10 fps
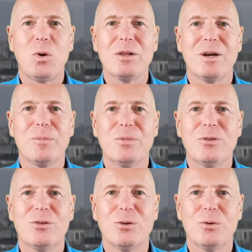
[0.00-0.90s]
Hello and
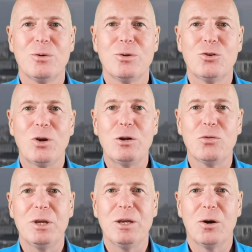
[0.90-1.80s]
welcome to
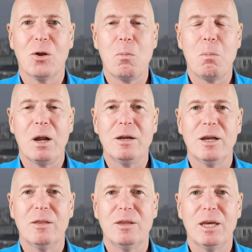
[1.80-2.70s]
Trade of the Week on
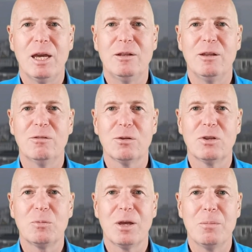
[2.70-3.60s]
Monday, the
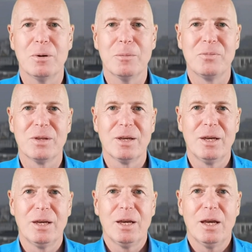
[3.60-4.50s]
18th of September.
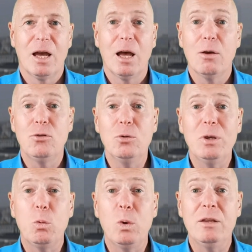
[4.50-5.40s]
A
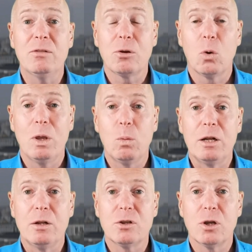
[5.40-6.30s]
few weeks ago,
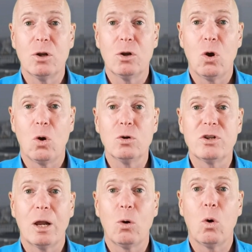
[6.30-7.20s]
we went uh,
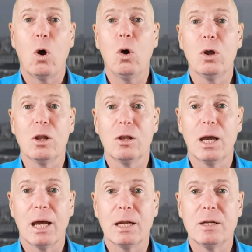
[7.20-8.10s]
long Tullow
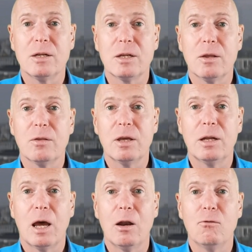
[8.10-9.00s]
Oil, and uh,
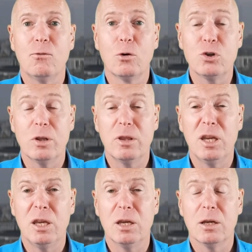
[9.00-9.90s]
then
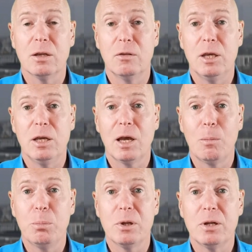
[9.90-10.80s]
unfortunately, the
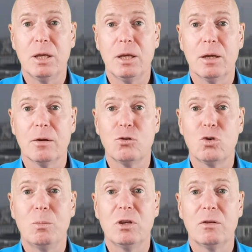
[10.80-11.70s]
company
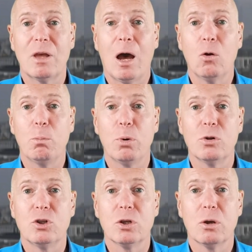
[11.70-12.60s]
uh, trimmed its
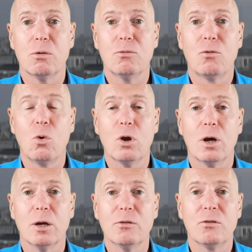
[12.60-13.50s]
output uh,
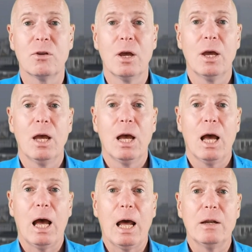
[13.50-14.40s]
forecast.
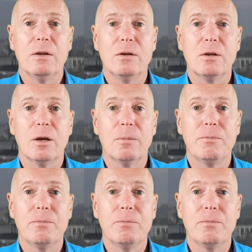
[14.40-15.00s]
And